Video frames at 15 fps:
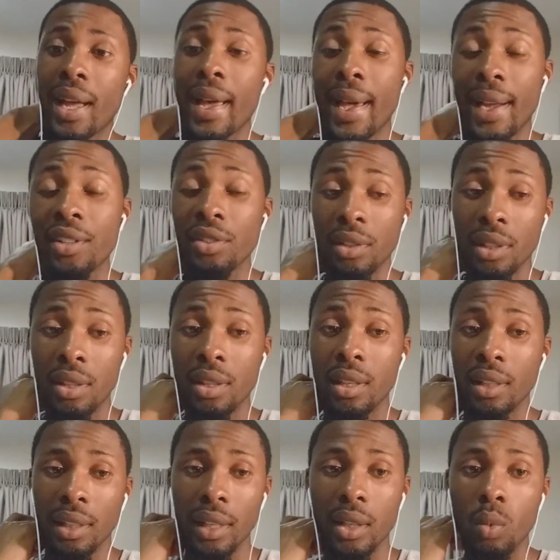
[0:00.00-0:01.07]
I actually
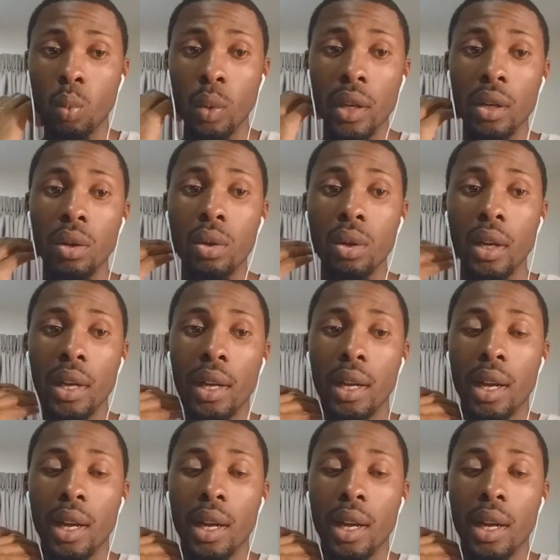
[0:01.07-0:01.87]
think it will